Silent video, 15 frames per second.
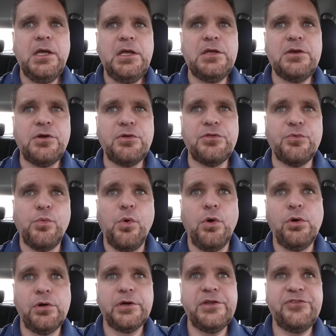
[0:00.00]
The
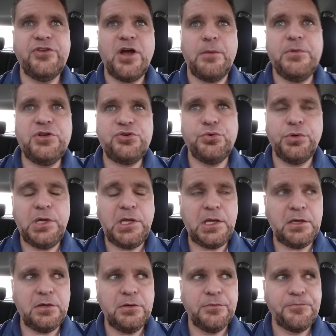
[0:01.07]
war is coming to an
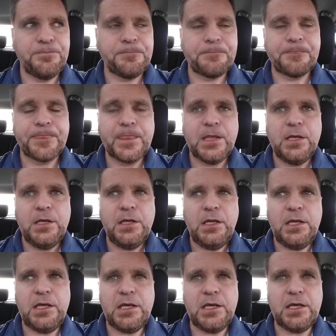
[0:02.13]
end,
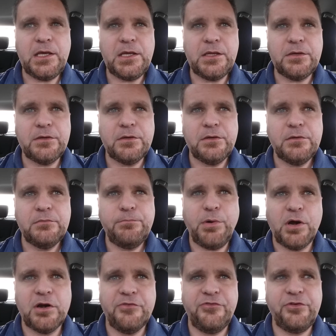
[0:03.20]
and
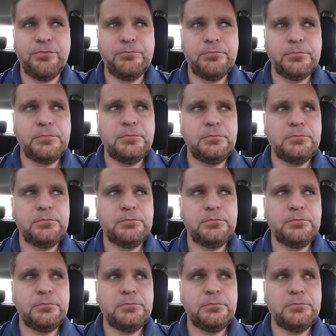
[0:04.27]
part of him